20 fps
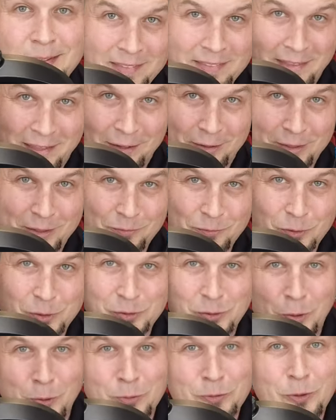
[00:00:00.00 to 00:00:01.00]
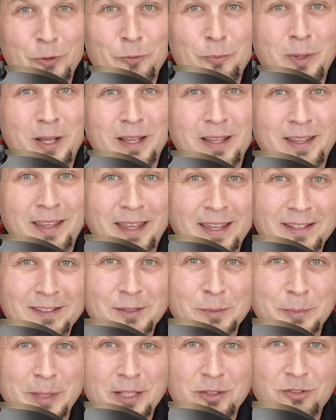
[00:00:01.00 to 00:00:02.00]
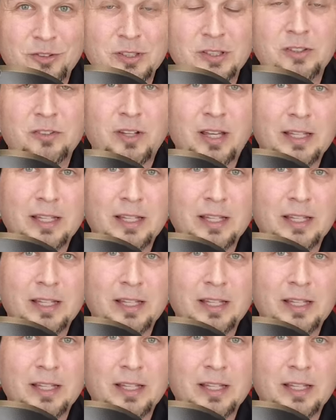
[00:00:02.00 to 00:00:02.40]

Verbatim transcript: Now, if you don't know my head dimensions,